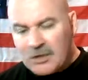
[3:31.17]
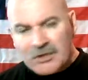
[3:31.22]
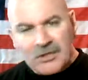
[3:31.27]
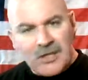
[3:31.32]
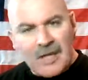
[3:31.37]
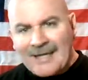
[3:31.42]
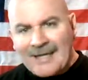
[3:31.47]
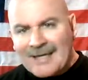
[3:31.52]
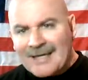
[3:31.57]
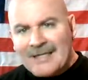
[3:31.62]

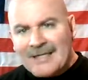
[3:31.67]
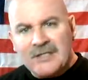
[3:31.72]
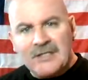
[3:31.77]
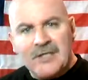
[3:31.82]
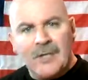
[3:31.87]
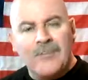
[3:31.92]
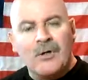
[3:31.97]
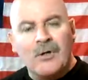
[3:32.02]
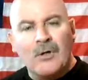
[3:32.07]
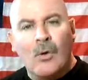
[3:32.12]
are just like
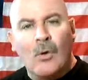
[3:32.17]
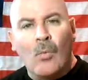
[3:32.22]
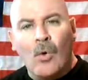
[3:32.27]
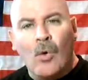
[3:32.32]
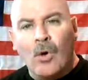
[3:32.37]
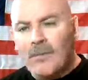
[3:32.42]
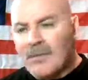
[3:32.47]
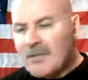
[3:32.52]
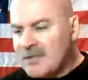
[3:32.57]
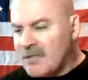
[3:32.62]
any
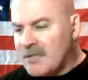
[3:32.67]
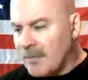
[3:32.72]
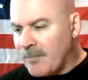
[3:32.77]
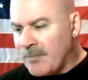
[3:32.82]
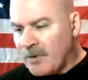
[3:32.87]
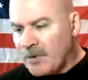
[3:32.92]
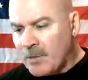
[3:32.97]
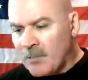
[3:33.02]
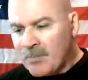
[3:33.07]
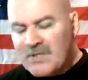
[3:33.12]
typical
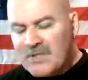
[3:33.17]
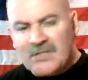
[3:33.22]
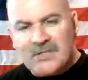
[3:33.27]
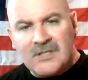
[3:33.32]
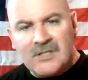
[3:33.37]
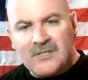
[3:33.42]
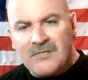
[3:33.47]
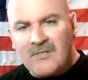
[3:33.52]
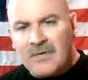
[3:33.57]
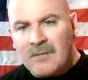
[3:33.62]
woman, typical
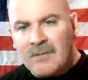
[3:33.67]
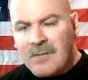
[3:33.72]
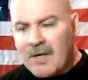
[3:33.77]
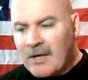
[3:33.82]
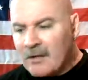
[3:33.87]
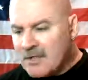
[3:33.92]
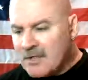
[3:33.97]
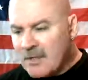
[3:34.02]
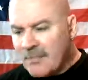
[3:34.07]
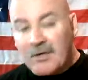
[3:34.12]
business
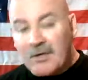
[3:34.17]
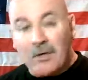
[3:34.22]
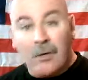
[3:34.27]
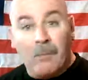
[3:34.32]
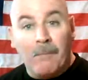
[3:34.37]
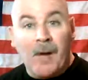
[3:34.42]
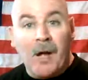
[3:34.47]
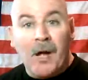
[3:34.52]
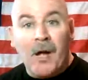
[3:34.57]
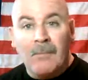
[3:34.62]
female,
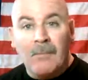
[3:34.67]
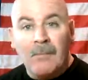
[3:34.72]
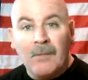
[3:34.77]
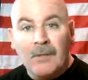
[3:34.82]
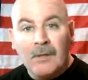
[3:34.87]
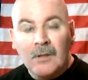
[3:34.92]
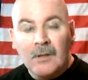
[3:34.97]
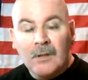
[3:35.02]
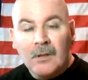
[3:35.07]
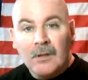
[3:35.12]
typical
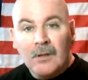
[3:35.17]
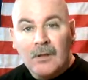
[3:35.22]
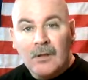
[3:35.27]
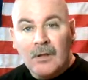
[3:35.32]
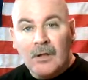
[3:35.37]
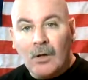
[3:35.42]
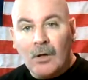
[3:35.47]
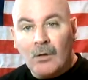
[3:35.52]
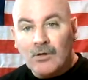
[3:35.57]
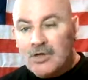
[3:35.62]
mom.
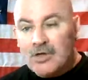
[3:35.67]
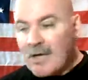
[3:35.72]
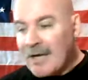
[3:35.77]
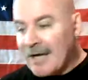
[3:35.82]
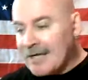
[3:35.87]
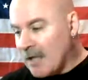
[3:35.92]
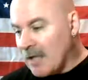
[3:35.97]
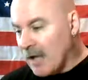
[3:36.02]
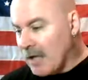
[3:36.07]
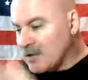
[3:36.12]
You
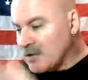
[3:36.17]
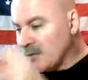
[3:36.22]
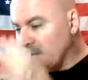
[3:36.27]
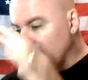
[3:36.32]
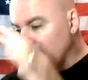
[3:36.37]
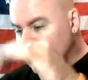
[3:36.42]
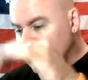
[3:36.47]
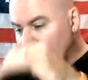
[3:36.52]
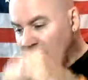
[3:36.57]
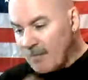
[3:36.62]
know, she has
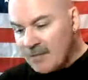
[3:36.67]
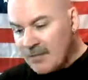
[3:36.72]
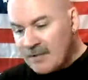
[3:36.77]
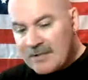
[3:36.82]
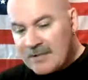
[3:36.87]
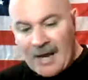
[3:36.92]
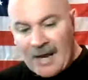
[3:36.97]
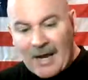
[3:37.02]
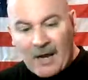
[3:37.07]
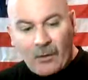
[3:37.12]
husband
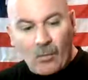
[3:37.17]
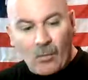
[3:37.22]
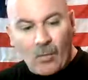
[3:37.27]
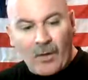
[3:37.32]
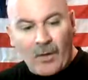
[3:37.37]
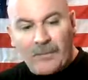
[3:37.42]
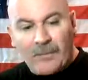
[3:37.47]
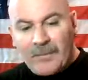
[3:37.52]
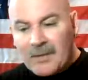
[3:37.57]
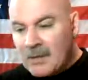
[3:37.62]
up and
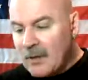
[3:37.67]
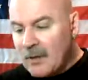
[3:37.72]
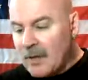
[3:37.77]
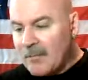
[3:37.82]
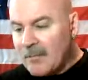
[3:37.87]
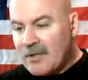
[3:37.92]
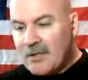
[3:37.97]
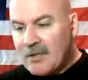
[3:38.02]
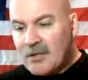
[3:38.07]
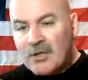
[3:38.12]
down,
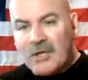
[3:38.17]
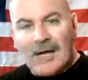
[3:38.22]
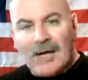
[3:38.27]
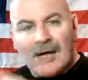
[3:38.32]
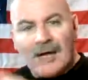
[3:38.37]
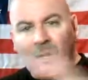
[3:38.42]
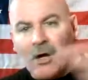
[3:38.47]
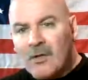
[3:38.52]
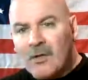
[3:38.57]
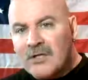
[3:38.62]
women. I
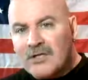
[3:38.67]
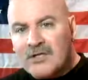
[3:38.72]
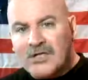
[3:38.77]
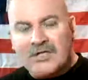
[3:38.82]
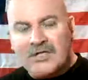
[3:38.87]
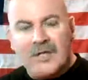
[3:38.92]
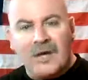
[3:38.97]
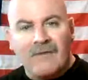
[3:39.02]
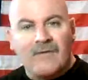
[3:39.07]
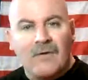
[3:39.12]
mean, you got
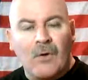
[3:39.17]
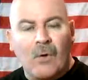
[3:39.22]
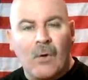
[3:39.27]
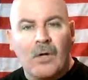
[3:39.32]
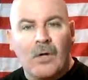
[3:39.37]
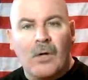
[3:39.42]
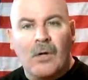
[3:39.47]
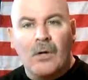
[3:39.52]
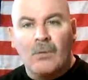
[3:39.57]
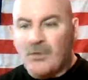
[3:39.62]
all this
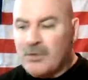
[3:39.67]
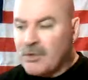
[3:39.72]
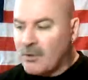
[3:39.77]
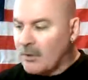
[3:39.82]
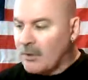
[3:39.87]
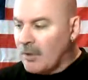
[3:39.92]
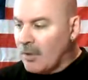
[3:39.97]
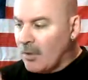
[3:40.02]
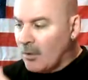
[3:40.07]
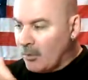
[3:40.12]
stuff going
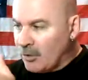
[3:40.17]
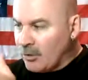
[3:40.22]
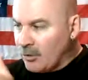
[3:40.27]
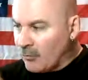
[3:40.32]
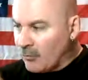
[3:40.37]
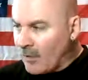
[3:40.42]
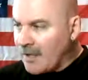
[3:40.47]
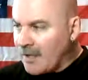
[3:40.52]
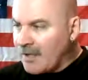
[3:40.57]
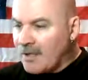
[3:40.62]
on when
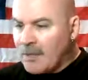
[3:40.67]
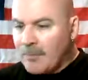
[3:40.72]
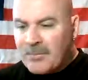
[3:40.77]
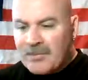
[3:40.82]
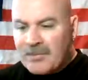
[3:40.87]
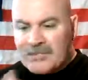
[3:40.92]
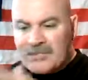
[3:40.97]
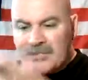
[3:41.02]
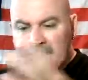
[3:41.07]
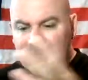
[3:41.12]
you're
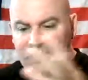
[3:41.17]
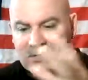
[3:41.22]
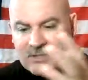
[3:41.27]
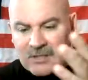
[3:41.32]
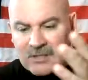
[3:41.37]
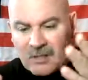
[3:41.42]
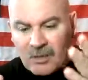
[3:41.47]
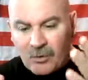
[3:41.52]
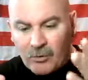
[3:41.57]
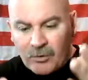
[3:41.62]
running a
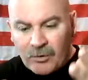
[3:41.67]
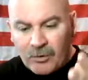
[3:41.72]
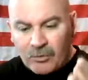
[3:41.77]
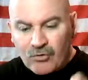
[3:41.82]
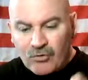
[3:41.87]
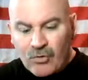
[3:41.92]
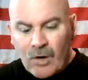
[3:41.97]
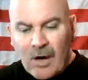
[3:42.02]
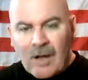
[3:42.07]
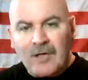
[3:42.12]
business,
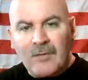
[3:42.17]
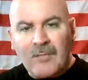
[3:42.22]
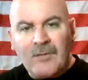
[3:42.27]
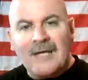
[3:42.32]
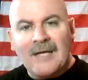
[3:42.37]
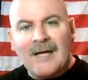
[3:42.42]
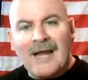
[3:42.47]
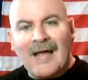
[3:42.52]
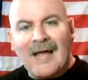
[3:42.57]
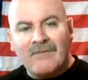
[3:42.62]
when you're
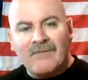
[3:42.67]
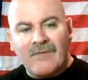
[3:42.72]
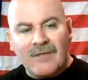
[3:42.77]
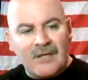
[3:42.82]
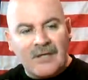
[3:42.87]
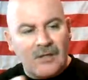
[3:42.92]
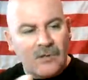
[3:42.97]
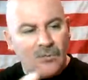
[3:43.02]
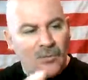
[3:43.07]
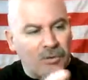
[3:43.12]
trying to be an
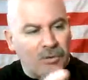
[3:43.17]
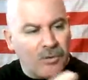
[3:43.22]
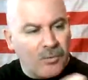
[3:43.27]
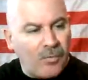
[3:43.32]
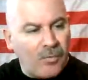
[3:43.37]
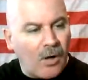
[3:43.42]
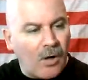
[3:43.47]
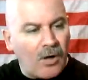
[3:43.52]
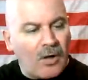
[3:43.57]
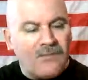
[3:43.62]
advocate,
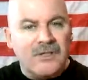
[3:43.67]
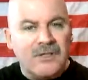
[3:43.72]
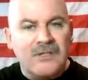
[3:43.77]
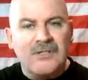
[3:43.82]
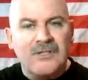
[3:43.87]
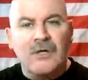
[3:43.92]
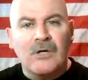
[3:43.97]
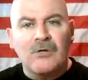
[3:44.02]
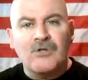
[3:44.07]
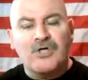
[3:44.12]
when you're
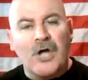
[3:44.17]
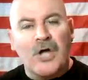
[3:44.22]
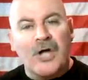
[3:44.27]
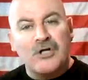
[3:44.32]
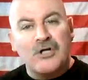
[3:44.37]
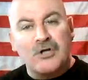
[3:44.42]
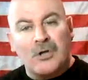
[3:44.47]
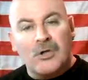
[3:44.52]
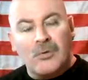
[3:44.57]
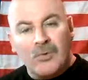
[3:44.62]
part of an
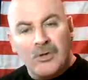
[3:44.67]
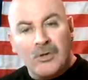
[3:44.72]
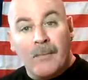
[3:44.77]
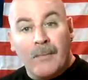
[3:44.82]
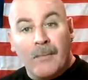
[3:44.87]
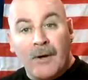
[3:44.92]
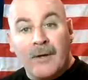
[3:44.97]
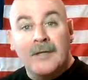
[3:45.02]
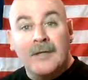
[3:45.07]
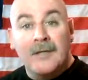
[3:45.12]
association,
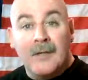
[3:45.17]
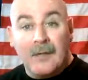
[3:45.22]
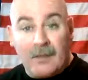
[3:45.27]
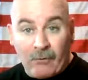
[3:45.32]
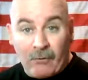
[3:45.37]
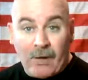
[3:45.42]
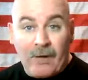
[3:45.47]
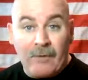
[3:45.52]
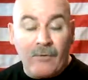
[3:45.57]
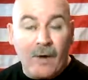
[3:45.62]
and when you're
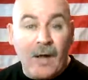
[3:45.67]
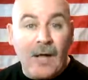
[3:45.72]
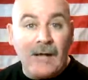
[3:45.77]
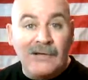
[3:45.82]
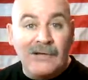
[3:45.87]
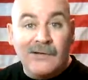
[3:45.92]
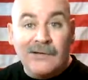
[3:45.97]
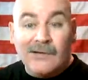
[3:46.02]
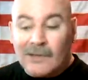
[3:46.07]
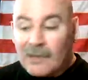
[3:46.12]
married to the
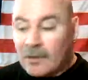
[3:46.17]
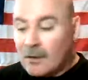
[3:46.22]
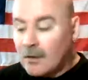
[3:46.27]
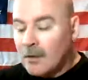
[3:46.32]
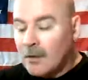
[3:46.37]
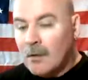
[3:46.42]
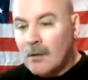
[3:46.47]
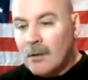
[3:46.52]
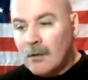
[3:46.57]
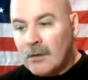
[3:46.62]
great Rod
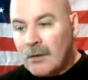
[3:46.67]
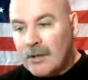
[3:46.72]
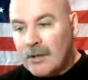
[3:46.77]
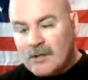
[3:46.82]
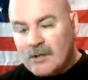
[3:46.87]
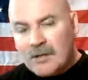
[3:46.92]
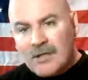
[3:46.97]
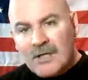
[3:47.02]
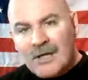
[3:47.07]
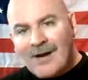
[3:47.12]
Cook.
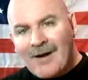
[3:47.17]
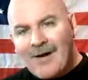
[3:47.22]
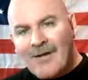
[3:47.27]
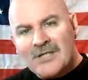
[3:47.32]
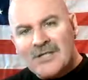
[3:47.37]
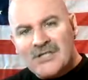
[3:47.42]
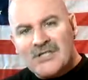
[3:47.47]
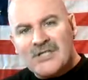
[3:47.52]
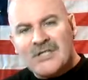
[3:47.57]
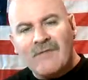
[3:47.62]
Okay, so you
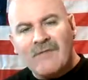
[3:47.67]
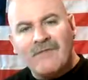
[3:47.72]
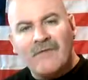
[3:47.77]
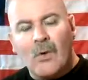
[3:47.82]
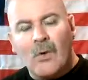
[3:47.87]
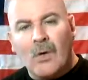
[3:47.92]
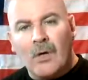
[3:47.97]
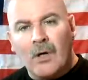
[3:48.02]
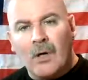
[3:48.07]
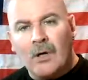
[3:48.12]
got all this
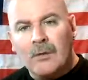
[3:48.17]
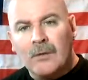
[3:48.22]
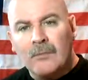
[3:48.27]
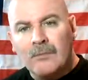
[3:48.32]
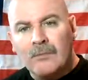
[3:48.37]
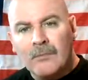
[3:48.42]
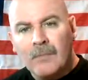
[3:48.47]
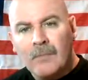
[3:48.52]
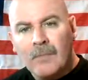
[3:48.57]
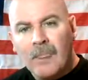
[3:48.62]
stuff going
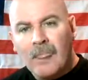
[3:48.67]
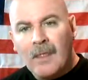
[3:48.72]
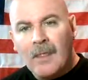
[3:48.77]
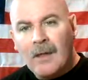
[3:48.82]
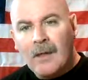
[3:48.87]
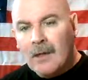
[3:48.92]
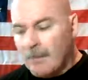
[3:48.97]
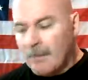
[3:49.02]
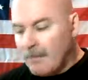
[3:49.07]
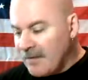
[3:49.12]
on.
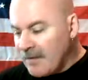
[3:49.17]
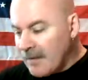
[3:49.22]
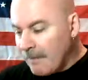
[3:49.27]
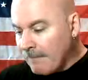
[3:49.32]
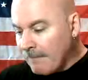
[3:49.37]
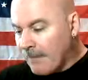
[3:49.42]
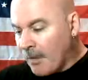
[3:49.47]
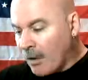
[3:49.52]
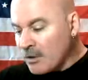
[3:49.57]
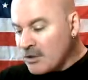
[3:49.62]

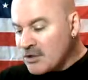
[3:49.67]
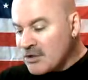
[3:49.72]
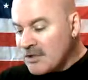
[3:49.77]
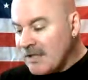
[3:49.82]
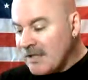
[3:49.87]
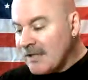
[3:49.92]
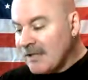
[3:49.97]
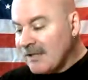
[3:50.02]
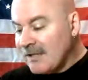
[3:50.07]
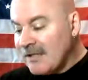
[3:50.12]
But yet
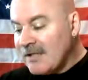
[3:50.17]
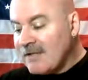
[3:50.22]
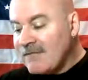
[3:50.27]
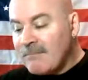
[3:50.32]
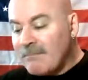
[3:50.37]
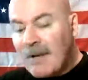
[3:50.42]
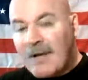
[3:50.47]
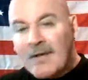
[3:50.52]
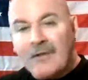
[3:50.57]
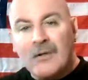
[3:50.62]
Marcie
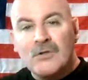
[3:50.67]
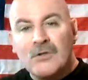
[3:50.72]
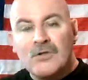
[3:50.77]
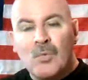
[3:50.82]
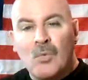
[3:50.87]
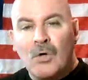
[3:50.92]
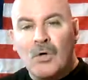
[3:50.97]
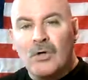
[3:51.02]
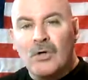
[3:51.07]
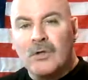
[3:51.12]
lived by
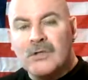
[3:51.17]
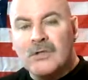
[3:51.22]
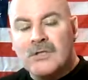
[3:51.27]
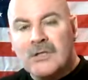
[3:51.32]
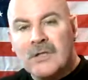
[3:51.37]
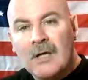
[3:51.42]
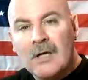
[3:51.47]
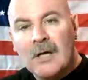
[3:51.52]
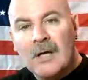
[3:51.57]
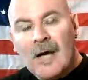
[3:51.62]
those
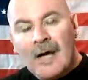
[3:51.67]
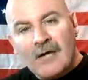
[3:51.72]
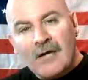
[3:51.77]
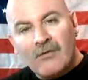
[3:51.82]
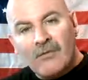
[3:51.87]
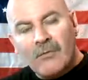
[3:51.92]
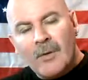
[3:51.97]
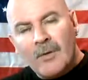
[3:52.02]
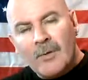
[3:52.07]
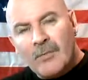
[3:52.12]
words.
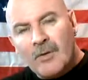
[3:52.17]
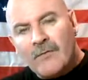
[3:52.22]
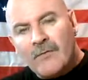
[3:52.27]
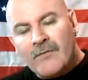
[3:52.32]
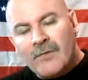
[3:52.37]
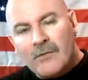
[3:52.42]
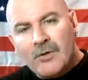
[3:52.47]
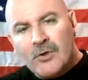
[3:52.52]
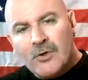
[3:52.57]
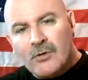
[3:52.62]
I can
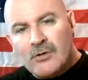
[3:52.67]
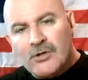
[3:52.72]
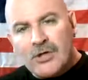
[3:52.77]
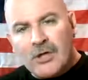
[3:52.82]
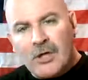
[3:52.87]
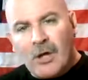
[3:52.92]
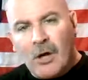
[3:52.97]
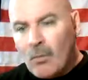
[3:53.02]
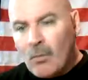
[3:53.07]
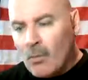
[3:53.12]
remember a few
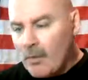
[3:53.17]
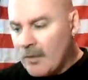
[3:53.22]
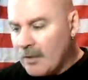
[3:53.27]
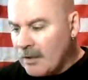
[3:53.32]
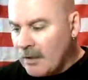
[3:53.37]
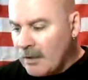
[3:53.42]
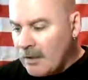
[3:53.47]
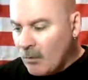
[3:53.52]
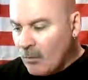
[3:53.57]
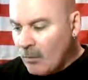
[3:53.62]
years
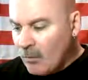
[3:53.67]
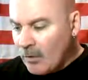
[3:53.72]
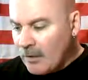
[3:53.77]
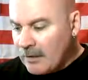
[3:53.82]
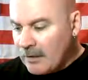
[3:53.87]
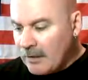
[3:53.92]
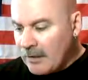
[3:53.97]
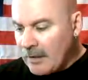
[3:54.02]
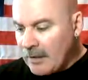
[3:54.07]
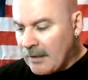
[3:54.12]
ago when
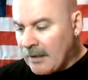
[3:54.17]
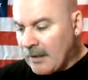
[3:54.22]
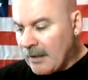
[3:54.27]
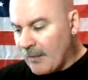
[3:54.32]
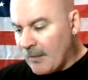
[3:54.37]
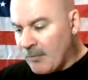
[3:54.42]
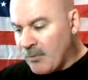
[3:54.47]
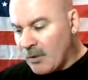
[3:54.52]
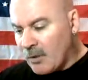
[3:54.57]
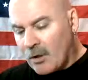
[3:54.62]

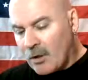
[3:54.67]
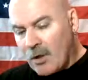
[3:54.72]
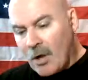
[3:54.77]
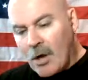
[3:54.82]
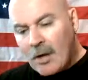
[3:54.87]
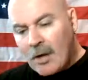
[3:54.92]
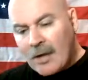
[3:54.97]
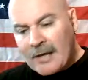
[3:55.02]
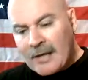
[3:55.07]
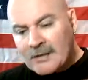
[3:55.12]
I
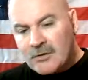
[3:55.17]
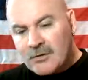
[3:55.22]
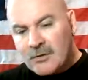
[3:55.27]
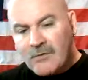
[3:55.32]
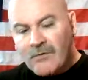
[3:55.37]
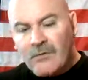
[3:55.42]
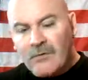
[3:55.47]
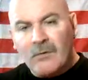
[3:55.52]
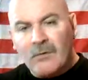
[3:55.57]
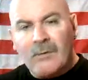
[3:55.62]
put a call
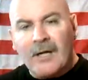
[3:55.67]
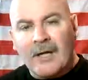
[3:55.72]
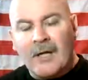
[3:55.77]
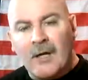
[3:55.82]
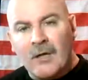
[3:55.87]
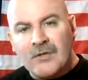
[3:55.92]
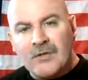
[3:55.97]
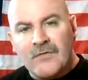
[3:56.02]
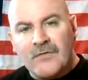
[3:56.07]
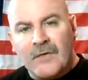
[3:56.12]
out to a few
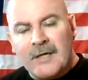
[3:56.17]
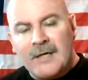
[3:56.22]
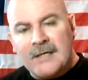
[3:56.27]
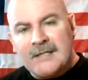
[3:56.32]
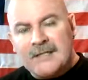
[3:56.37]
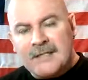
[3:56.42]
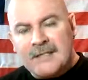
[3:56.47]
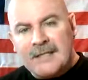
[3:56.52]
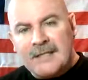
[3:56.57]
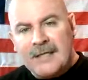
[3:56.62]
of my close
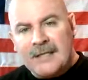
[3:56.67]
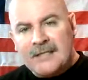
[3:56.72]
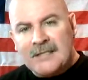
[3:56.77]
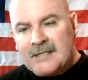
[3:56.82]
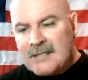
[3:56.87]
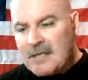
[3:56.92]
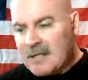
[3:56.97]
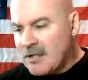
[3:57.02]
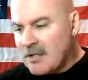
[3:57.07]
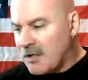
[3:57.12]
friends
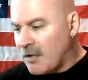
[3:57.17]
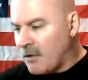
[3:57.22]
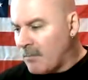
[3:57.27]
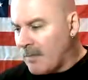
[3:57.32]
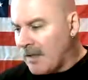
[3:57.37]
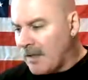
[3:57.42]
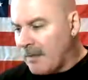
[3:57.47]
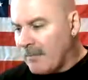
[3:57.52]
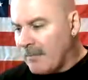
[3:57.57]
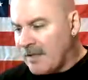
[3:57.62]
and said,
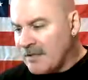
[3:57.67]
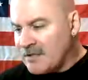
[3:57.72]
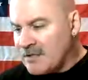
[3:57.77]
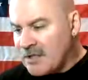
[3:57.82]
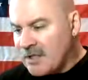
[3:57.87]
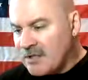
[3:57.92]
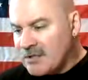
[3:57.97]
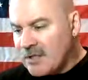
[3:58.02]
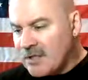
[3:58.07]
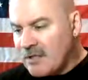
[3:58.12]
you know,
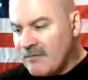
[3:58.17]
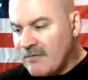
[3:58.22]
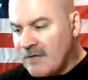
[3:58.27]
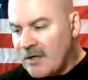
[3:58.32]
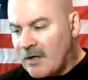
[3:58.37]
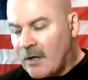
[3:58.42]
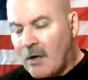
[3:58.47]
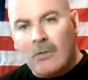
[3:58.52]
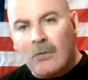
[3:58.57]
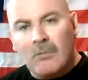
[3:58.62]
my
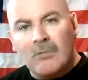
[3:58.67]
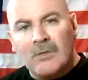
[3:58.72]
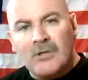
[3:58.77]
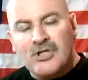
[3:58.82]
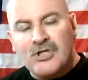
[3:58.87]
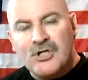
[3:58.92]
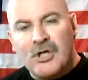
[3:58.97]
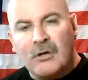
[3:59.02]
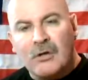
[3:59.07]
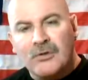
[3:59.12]
son's living in a
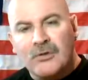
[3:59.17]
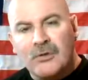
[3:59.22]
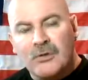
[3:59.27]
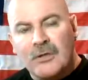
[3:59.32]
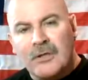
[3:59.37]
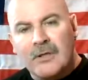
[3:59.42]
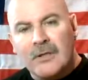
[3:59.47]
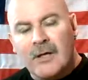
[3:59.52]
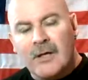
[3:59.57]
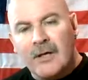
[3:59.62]
homeless
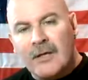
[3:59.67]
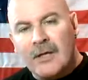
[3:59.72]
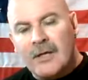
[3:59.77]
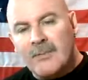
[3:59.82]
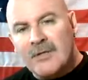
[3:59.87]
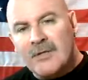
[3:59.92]
shelter, and